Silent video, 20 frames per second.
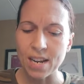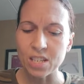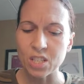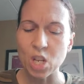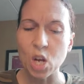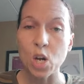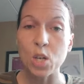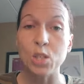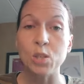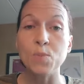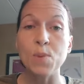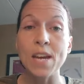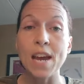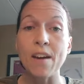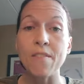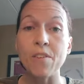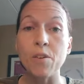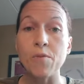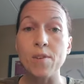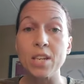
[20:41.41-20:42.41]
As long as we
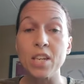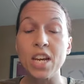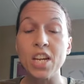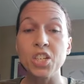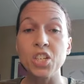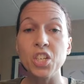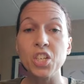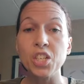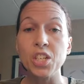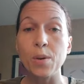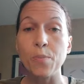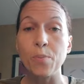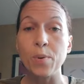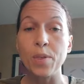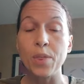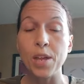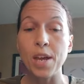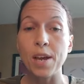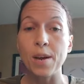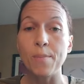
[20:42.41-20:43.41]
have a relationship
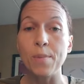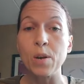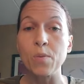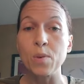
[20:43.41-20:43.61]
with him